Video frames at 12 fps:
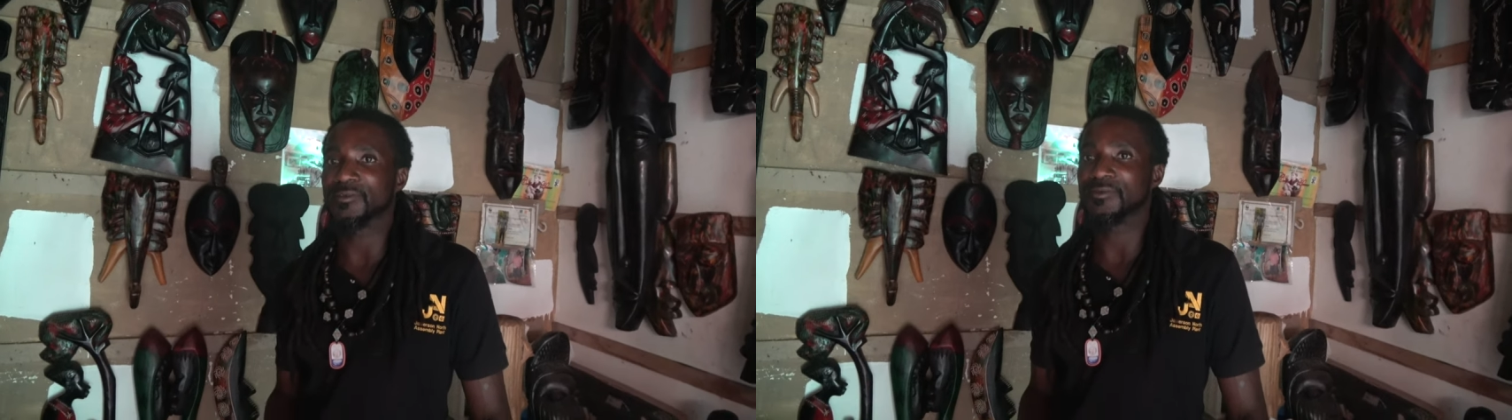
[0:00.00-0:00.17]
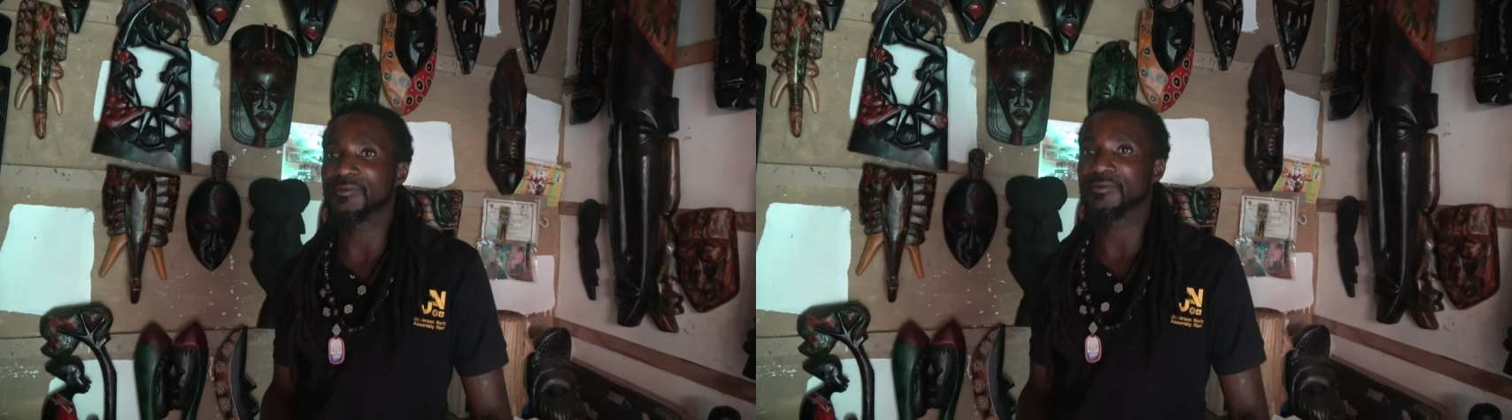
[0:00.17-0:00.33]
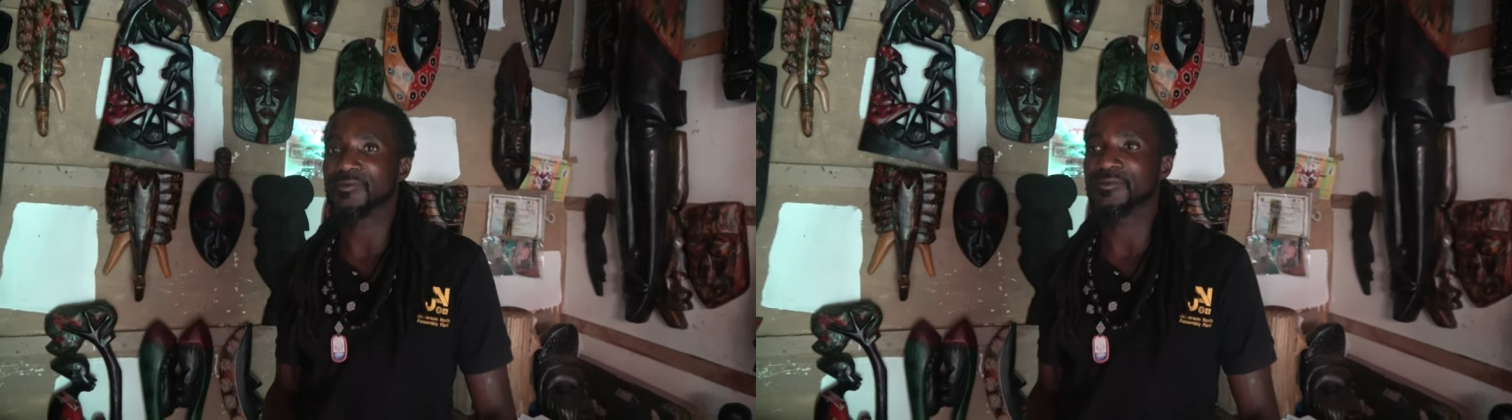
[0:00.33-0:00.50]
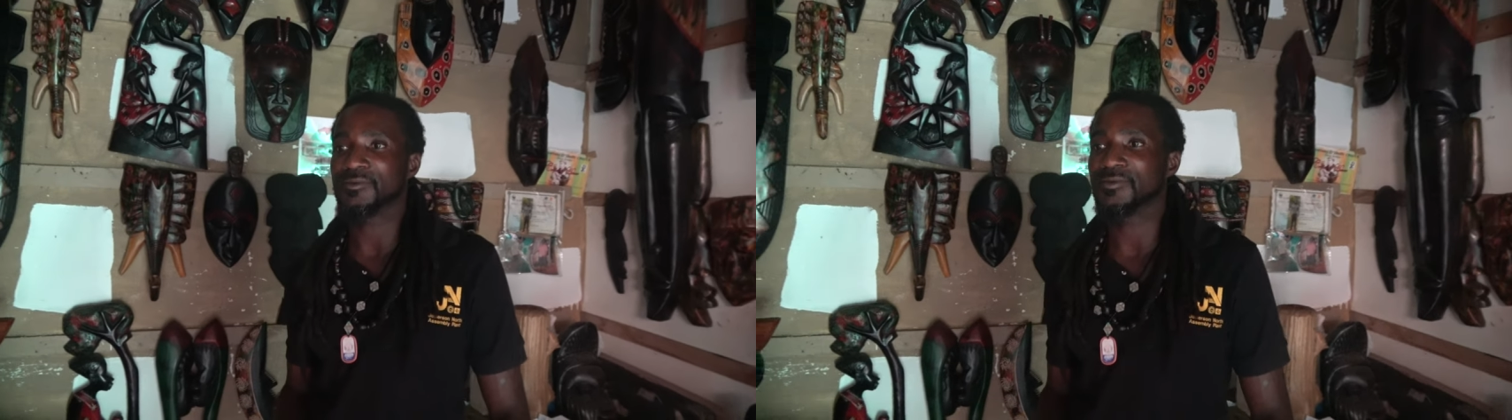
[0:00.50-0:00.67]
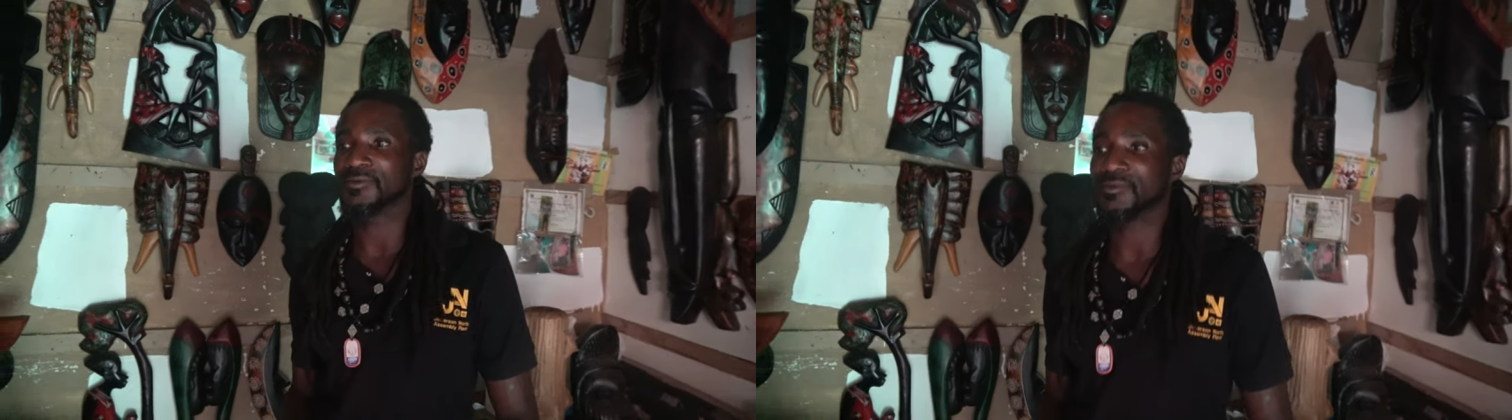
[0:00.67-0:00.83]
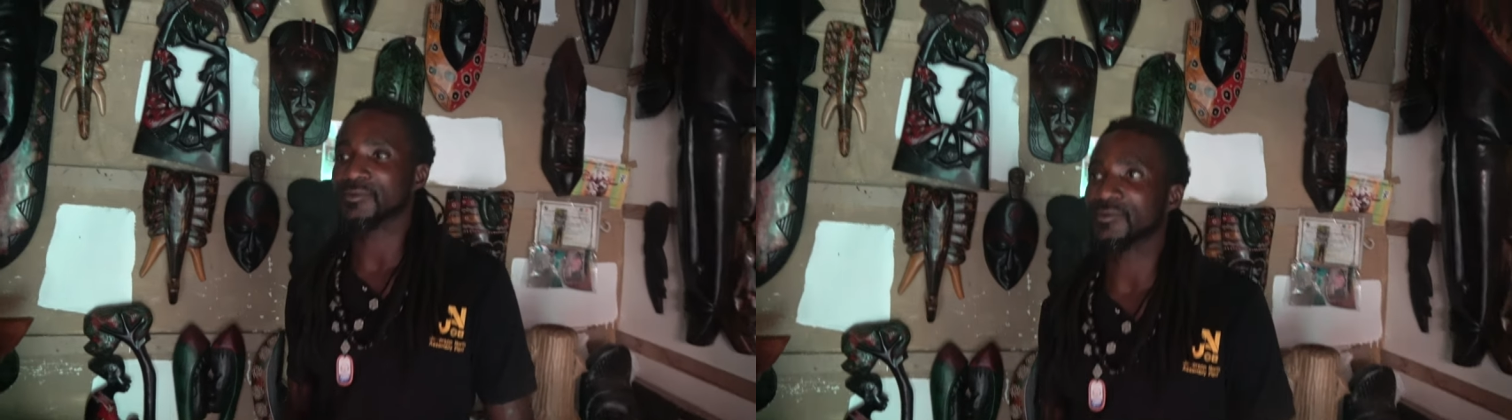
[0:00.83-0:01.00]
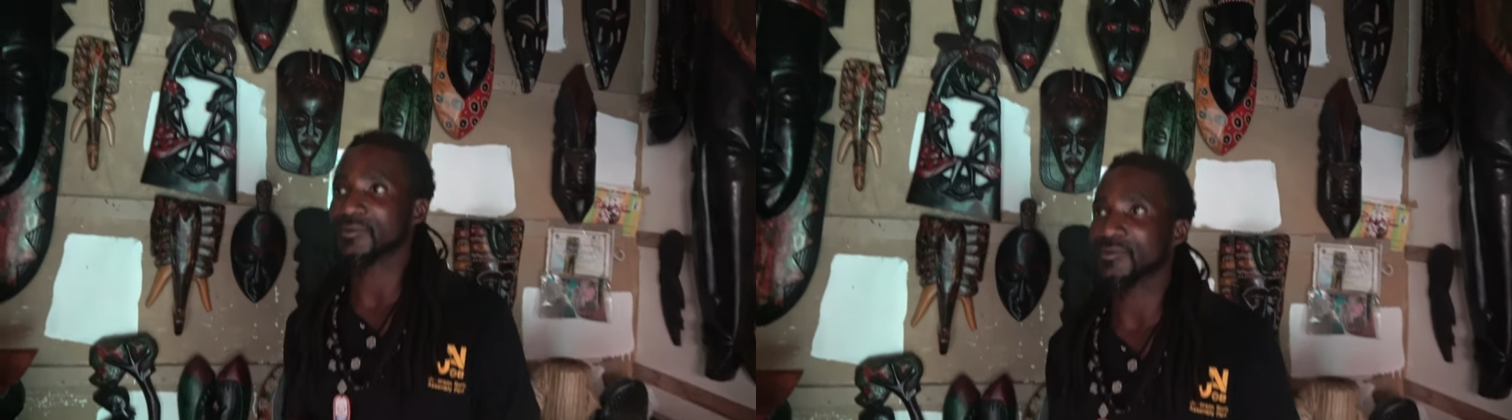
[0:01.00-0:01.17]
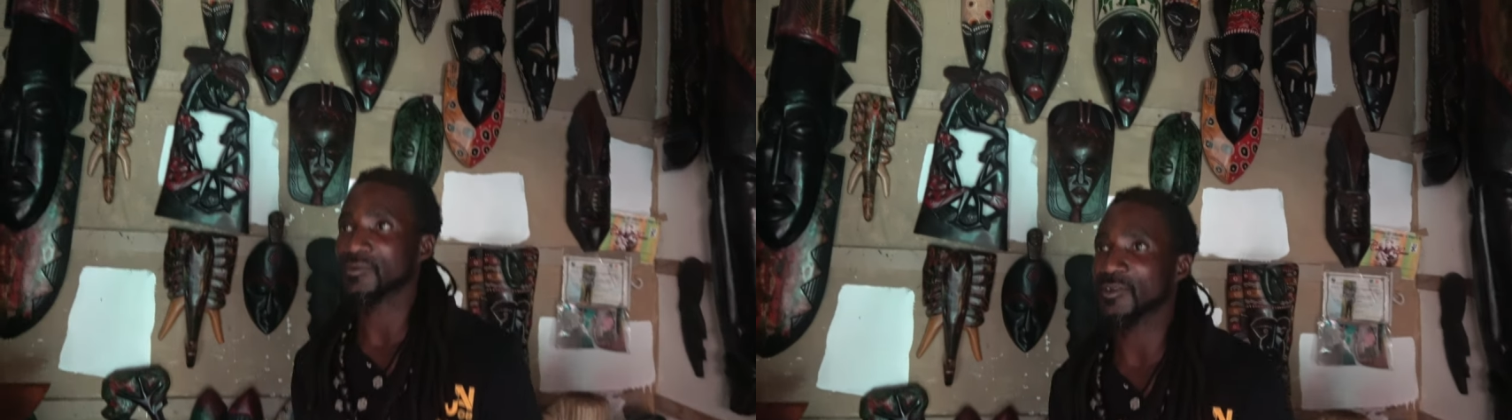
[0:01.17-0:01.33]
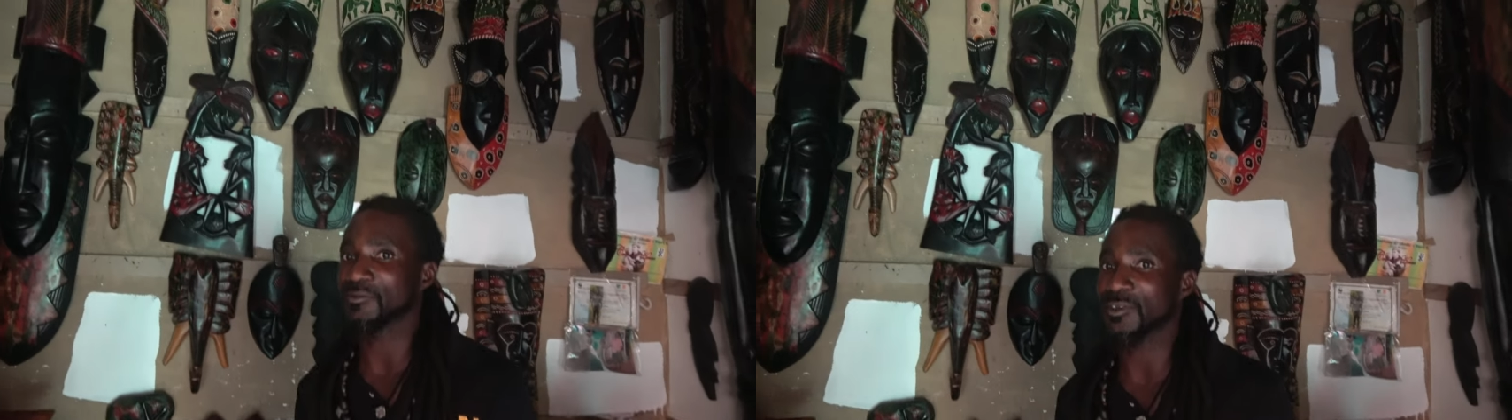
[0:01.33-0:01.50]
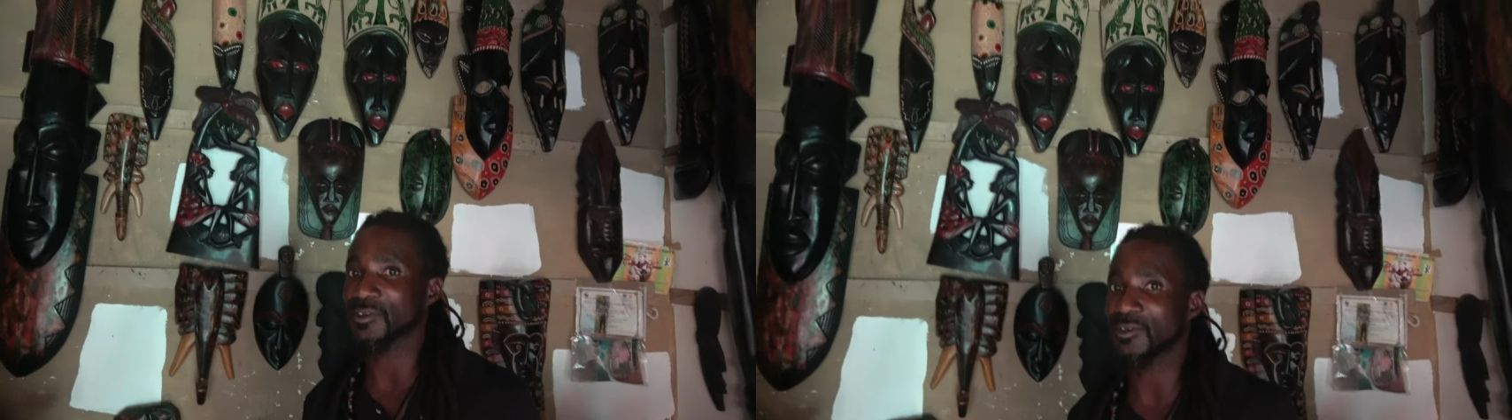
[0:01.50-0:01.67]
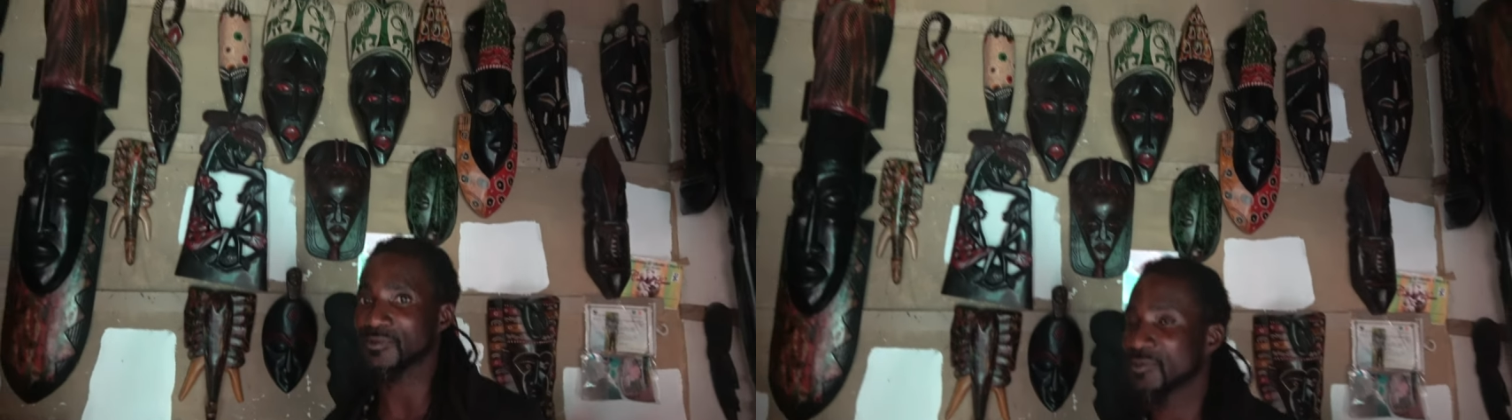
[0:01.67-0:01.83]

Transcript: Wow. Man. One piece of